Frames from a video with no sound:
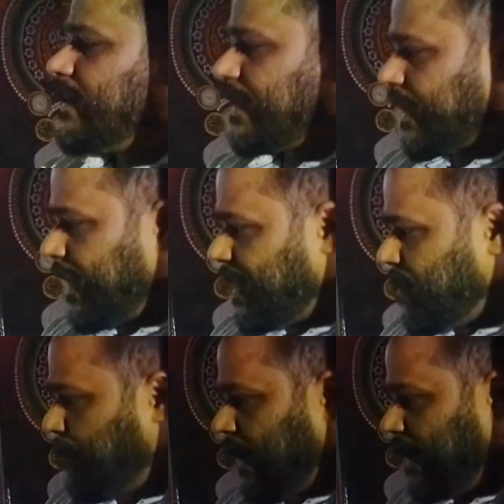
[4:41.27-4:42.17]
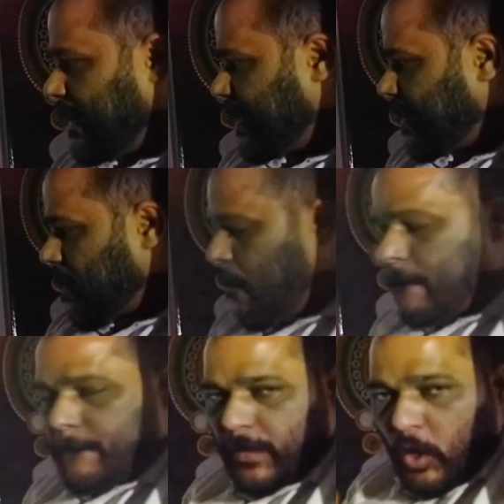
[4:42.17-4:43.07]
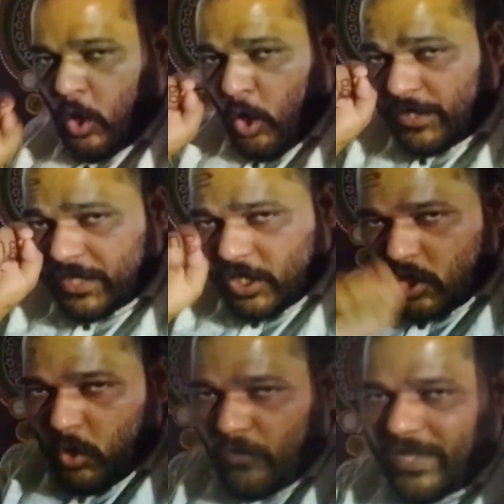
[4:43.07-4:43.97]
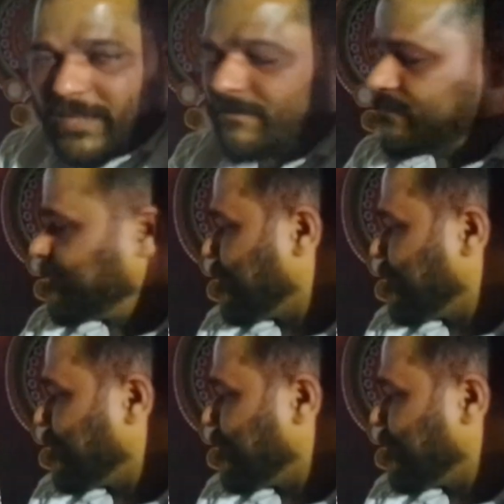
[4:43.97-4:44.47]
Deccani painting, bold drawing,